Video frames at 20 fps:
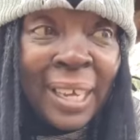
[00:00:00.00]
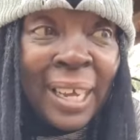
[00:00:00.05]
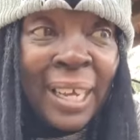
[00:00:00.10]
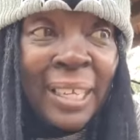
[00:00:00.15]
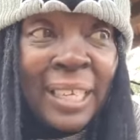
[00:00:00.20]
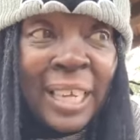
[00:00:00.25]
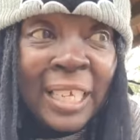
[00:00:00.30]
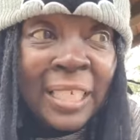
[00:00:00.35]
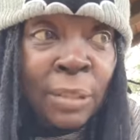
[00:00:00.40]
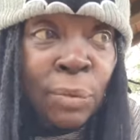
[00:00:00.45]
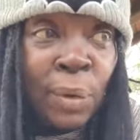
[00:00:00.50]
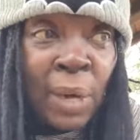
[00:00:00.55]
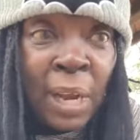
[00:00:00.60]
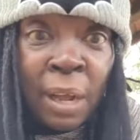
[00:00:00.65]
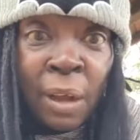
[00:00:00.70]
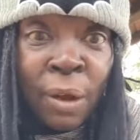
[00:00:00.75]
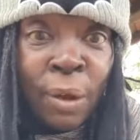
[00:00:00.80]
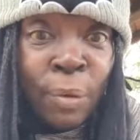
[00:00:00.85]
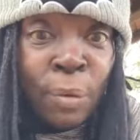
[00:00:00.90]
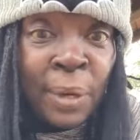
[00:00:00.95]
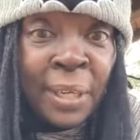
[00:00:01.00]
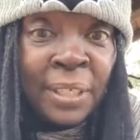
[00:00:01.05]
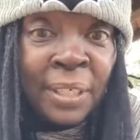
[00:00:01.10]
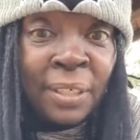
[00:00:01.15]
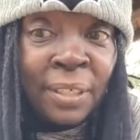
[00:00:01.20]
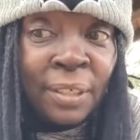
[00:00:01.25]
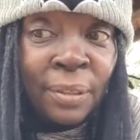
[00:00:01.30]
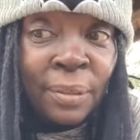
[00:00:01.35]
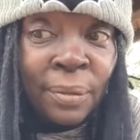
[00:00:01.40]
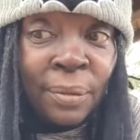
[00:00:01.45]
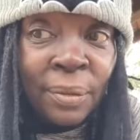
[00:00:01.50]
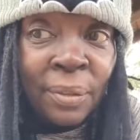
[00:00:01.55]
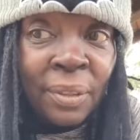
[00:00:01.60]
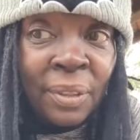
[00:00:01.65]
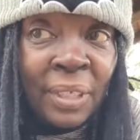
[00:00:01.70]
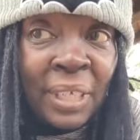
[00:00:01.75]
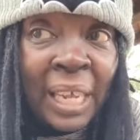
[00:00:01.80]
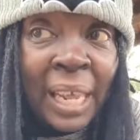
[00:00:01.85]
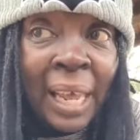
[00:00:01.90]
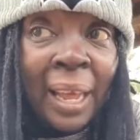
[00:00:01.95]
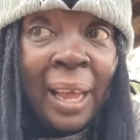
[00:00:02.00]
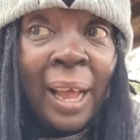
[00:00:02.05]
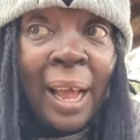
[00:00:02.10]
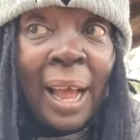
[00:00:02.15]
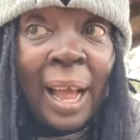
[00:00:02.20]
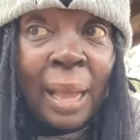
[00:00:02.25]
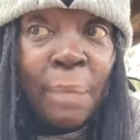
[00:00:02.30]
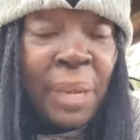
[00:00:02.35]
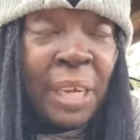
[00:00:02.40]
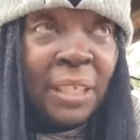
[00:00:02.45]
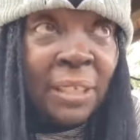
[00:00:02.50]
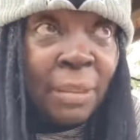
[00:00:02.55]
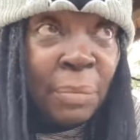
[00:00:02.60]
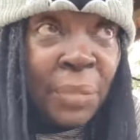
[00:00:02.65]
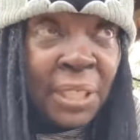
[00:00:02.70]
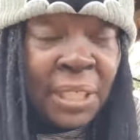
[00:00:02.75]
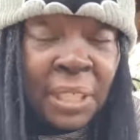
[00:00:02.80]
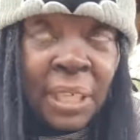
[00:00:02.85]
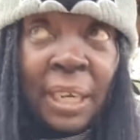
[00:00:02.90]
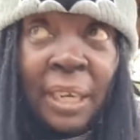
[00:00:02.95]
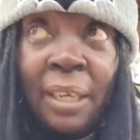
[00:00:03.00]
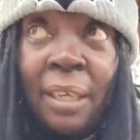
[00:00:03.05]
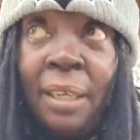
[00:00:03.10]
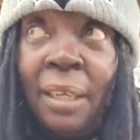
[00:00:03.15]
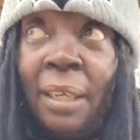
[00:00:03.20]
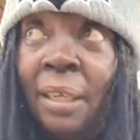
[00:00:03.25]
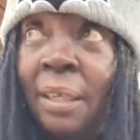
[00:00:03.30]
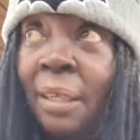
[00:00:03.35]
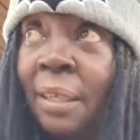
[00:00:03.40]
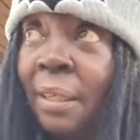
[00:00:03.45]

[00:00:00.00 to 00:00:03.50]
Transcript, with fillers: And that's what I always do. I make the mistake